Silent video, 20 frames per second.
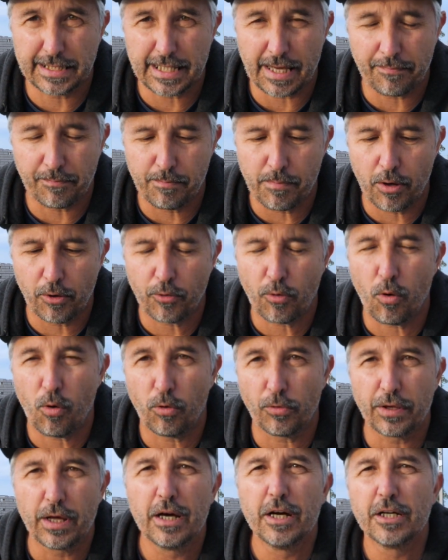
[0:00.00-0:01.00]
depth mode
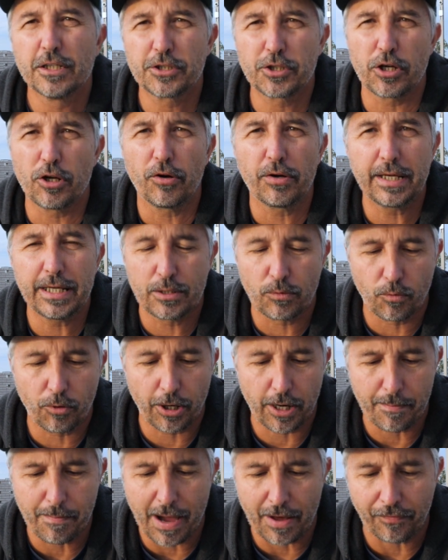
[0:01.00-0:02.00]
hold, so you don't need to
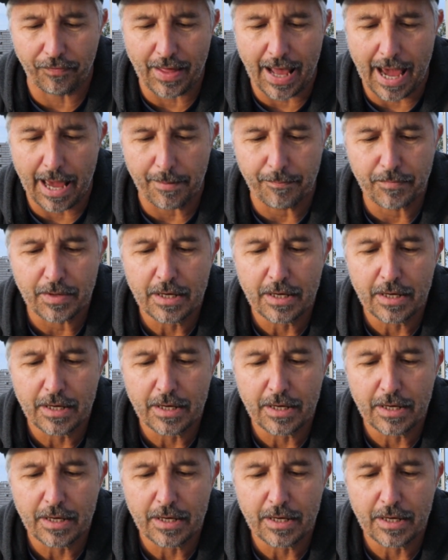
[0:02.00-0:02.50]
worry about that.